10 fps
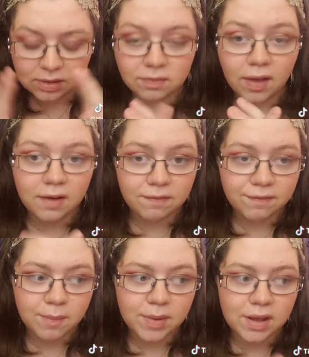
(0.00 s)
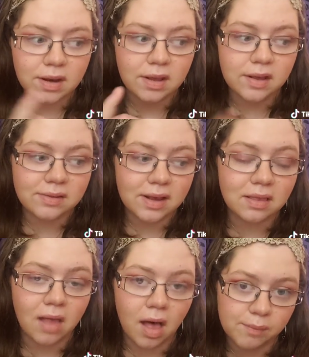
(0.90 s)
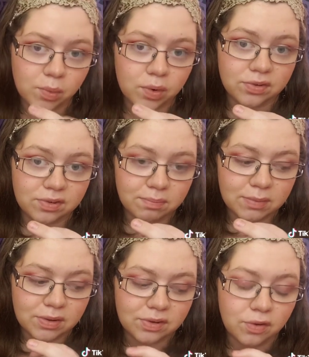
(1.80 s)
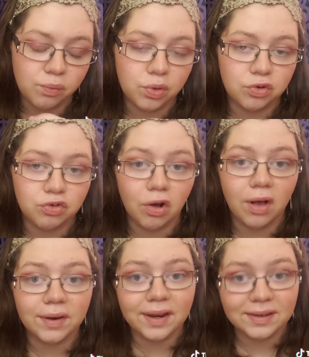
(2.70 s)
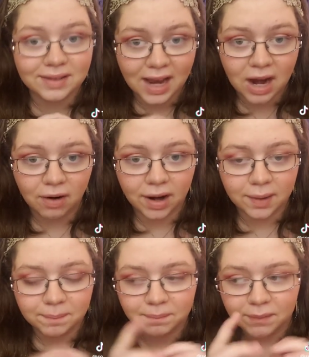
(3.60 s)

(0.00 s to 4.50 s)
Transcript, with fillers: Divine feminine is a lot more submissive, withdrawn, and caring.